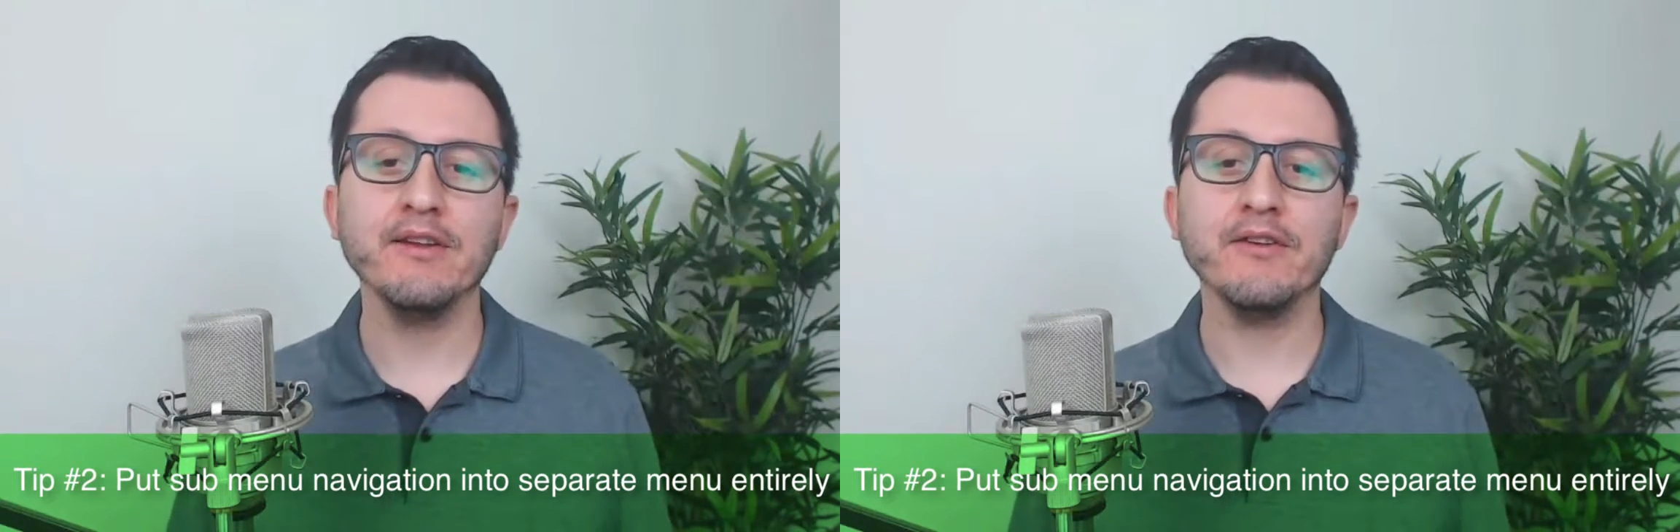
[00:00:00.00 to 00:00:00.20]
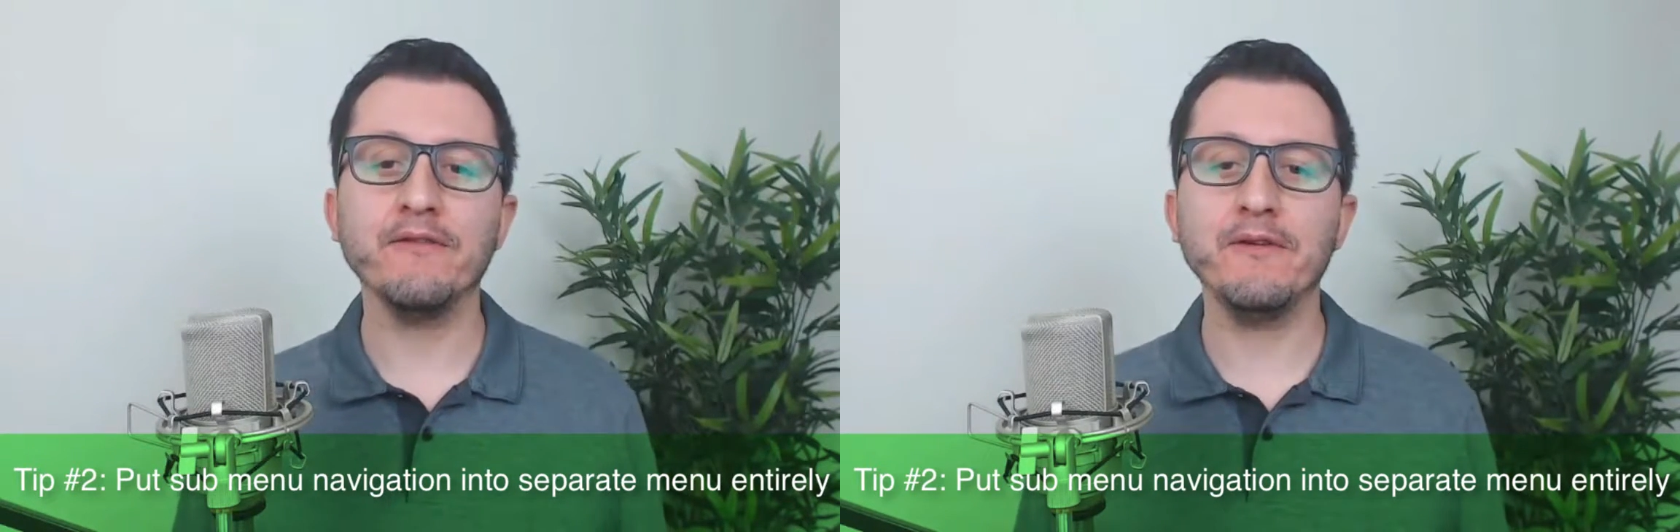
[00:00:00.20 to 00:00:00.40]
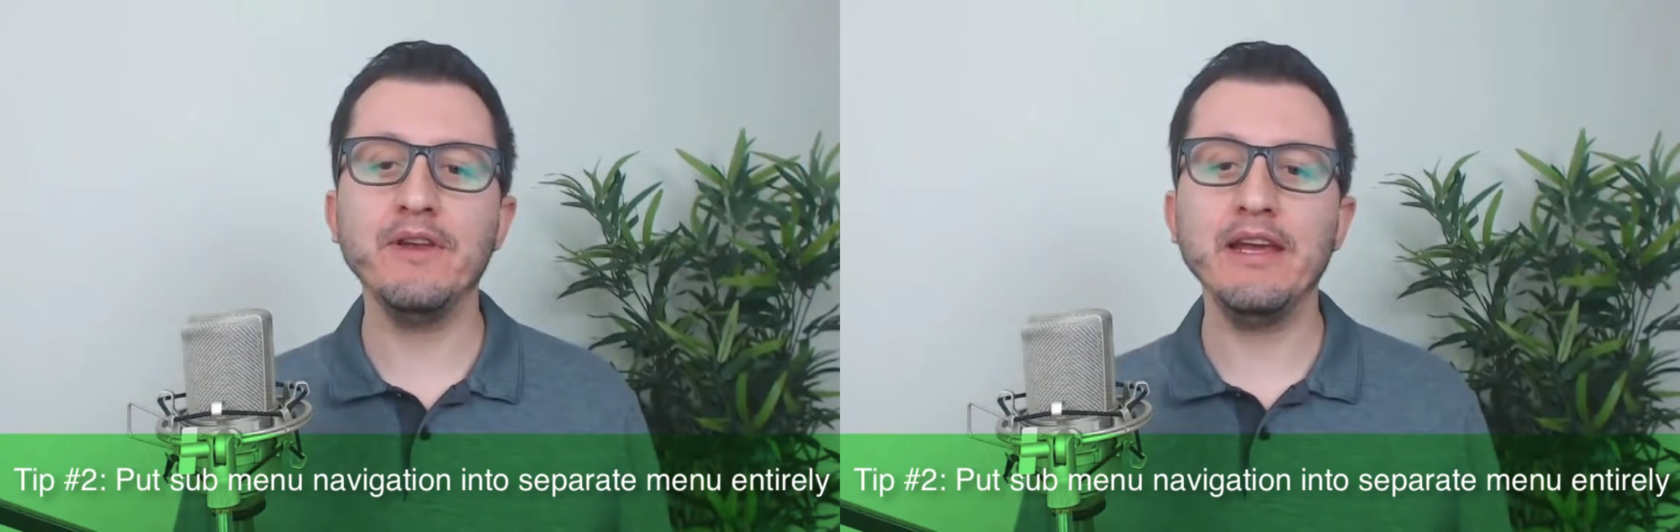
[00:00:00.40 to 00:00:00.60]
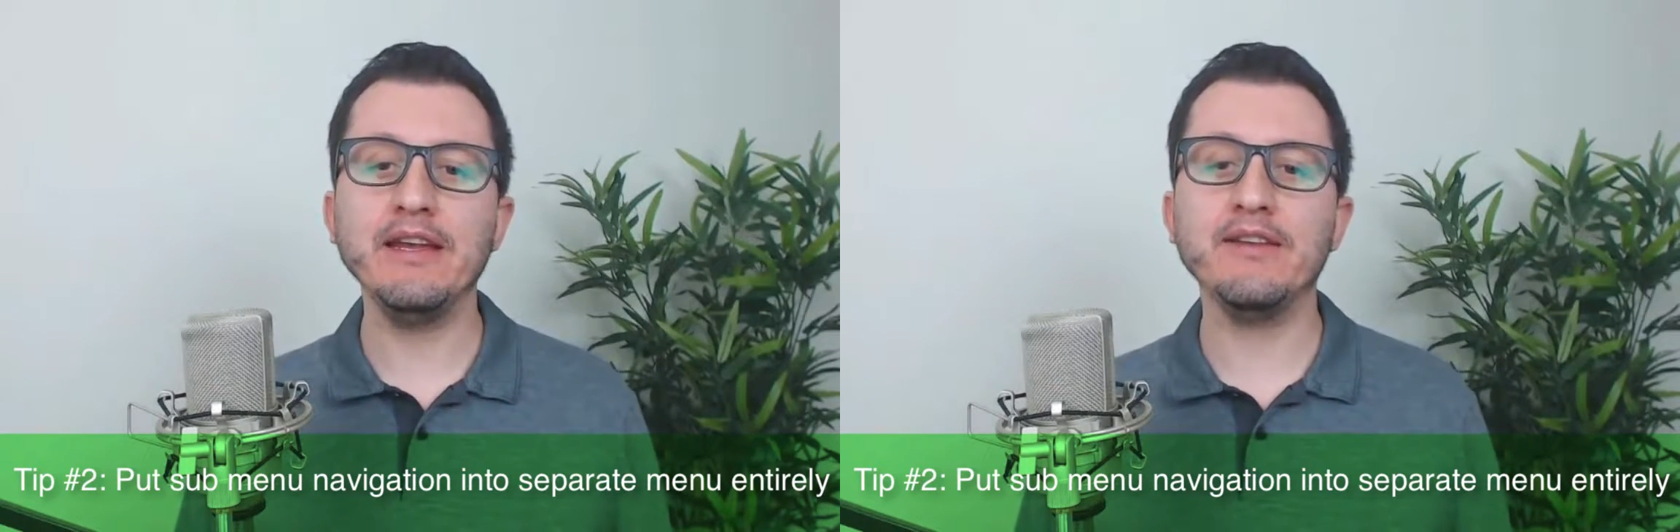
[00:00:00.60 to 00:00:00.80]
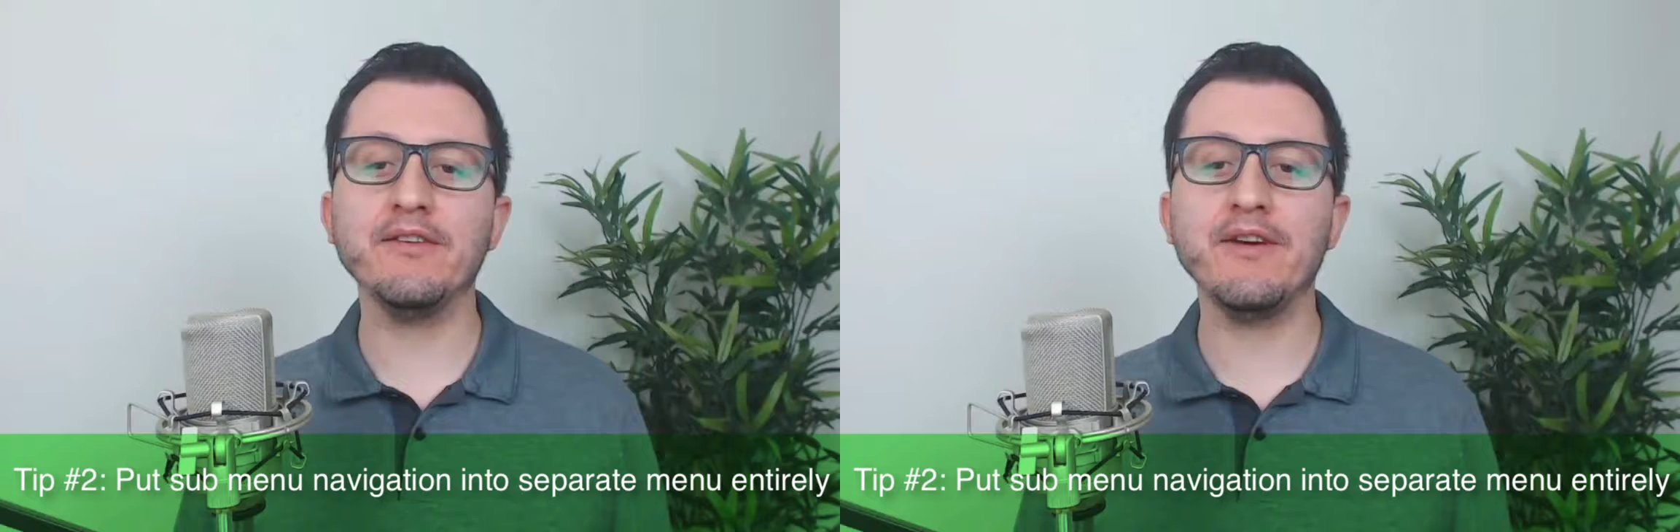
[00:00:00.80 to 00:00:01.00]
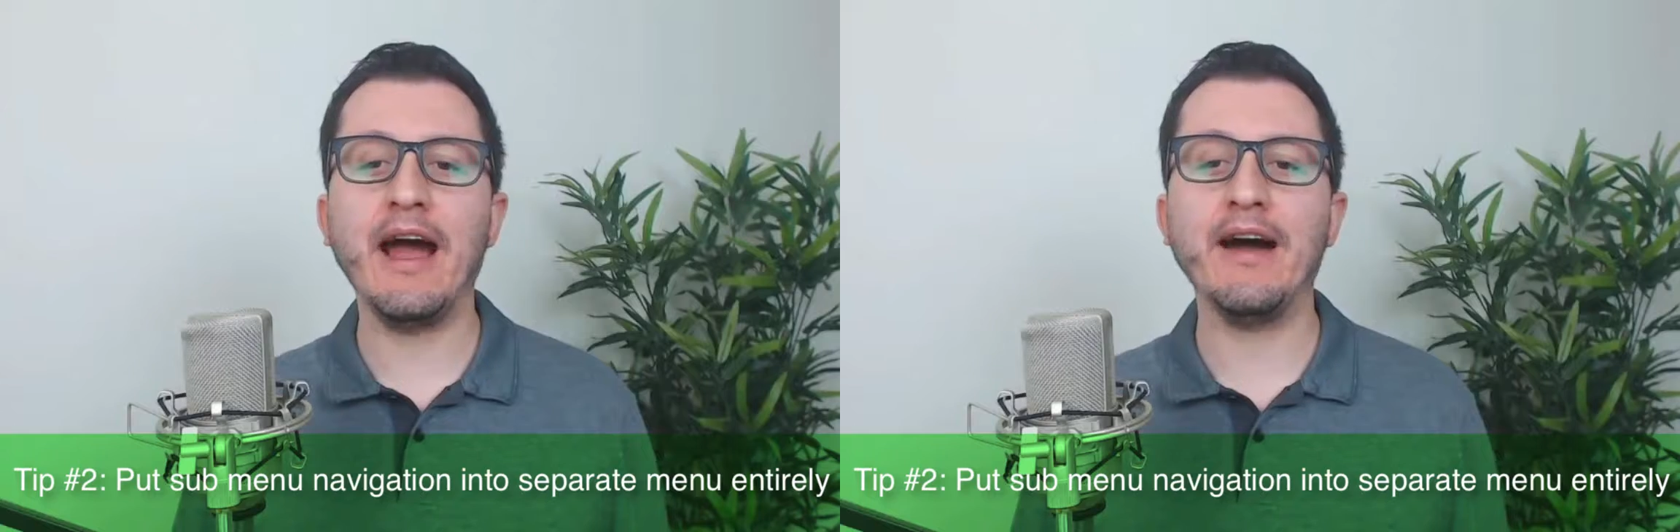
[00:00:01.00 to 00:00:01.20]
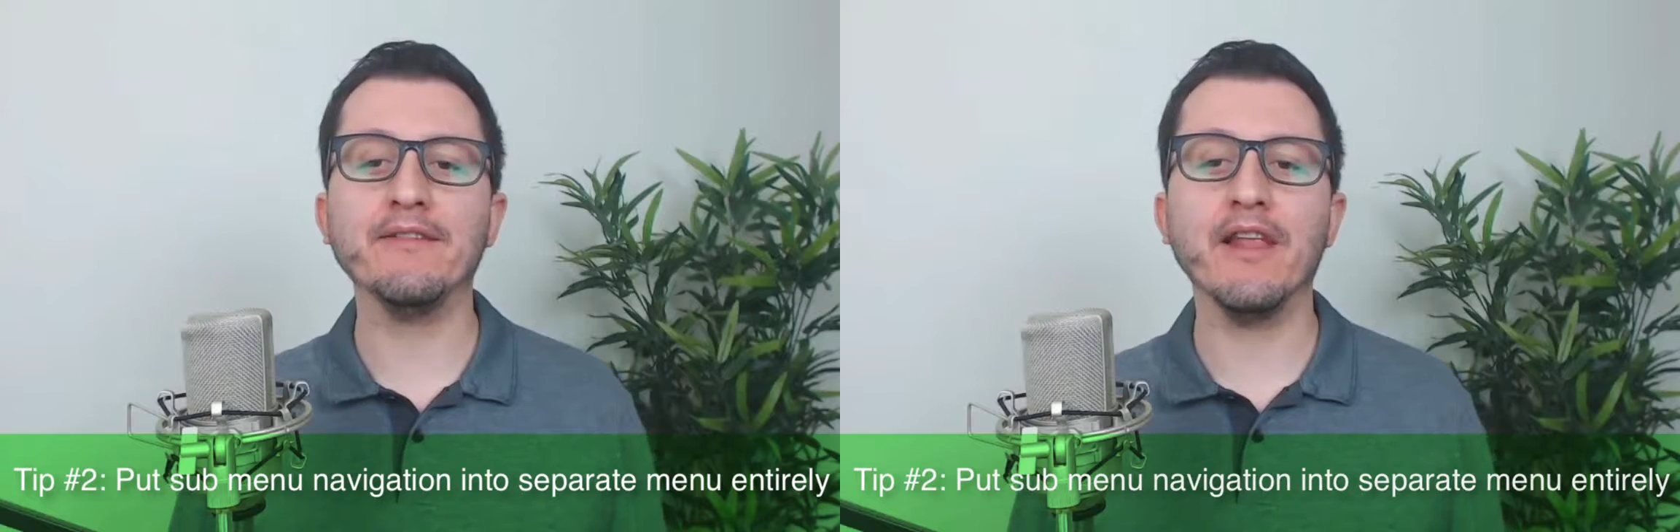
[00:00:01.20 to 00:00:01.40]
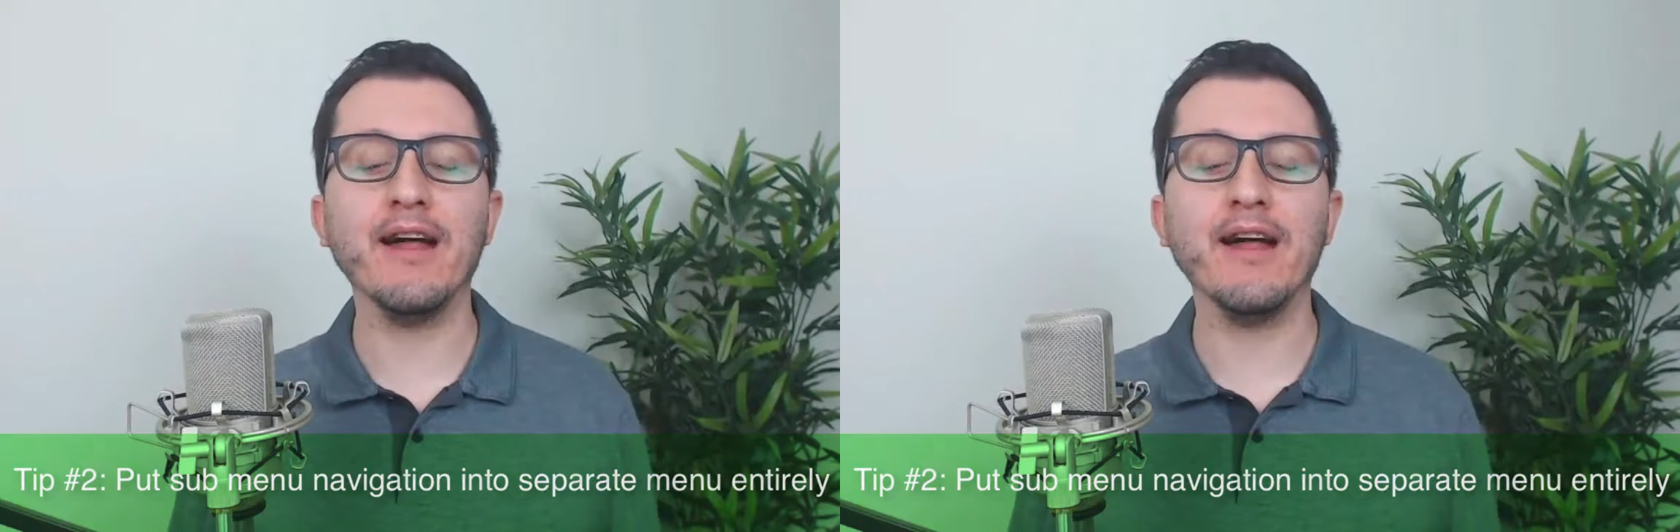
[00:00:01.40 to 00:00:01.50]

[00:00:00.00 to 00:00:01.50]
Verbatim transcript: So if you need to have